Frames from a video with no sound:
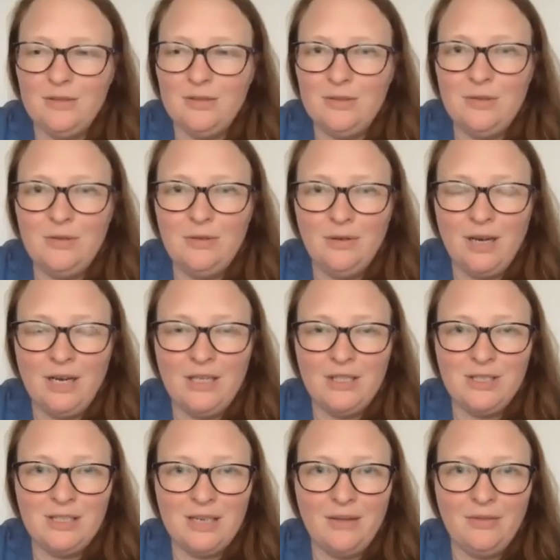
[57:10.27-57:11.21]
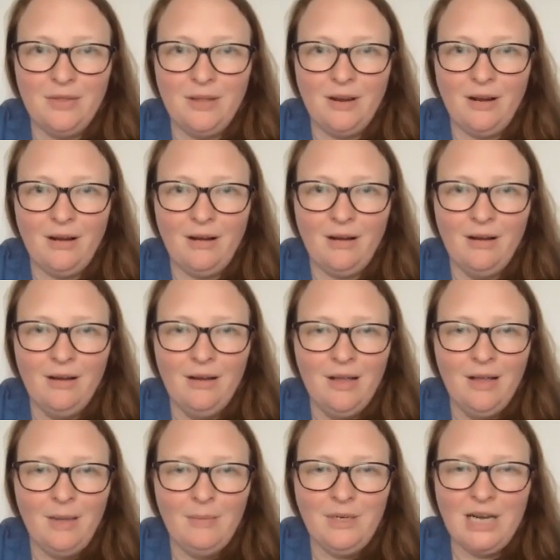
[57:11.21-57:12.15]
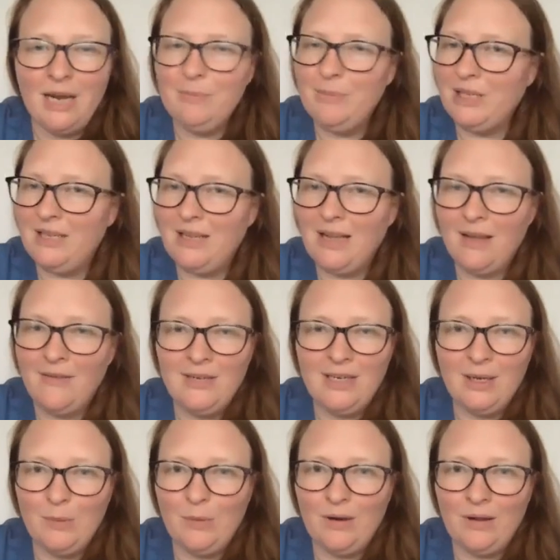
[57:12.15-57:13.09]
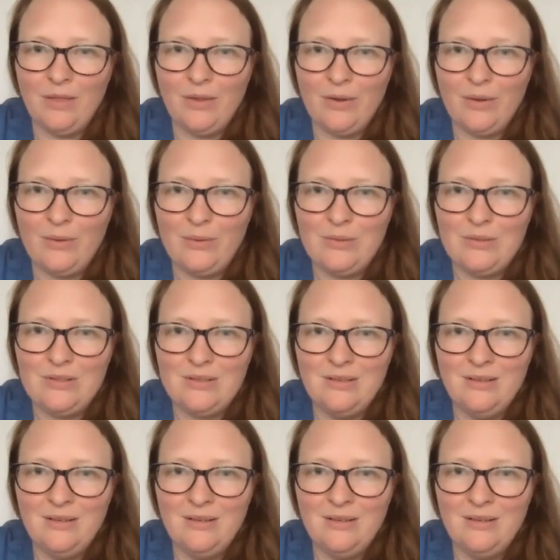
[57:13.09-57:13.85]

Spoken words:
new Granges out there, I mean, I'd be coveting one of those.